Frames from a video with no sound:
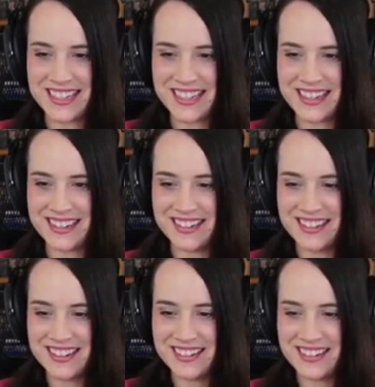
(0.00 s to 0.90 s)
did?
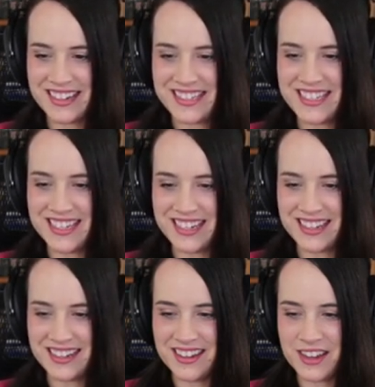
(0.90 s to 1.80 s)
I did
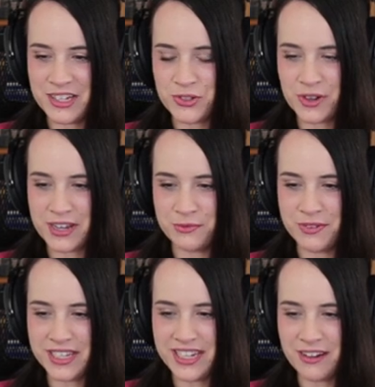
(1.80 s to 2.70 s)
it! I tried
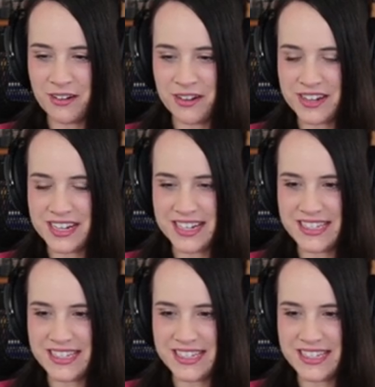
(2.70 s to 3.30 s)
really hard and I